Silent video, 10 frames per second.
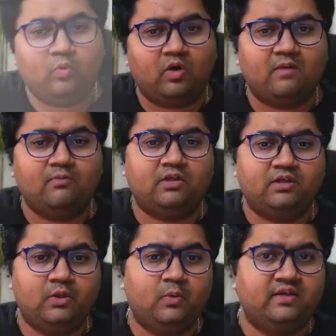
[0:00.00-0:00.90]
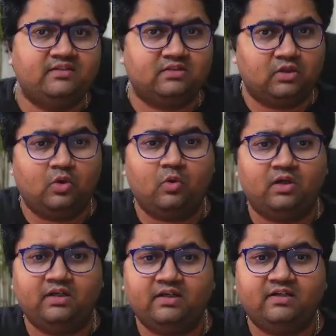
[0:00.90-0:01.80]
I'm going to do is go
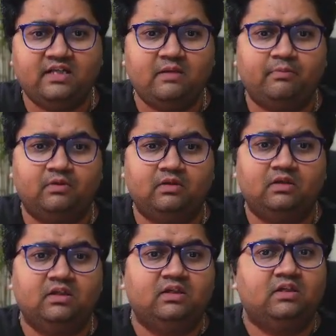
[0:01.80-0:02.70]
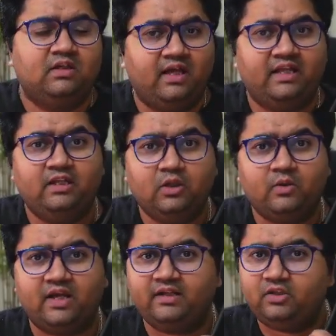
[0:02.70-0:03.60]
a little deeper and look
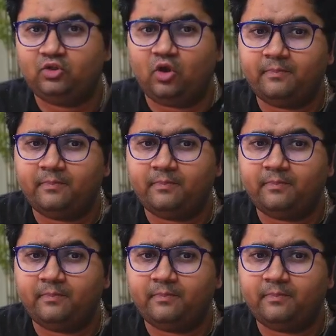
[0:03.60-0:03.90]
at top